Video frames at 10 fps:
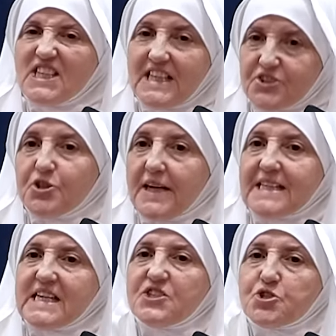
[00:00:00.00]
Literally, I
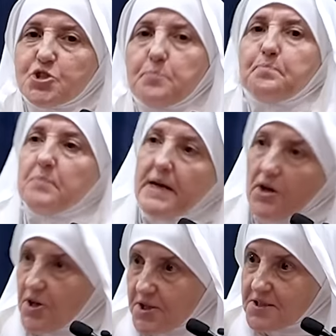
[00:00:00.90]
say, strip my
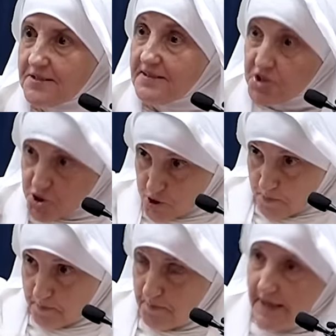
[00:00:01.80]
heart.
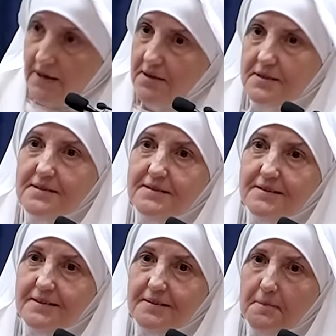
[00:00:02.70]
Strip my heart
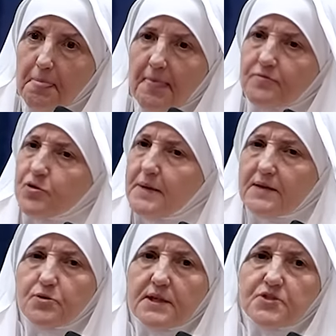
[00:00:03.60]
from
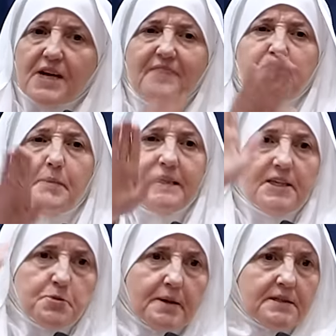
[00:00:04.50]
arrogance. Everybody
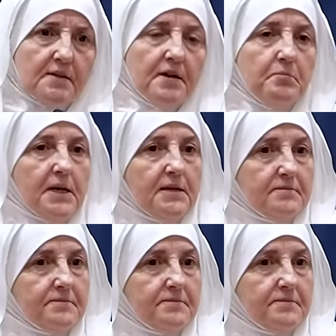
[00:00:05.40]
is better than me.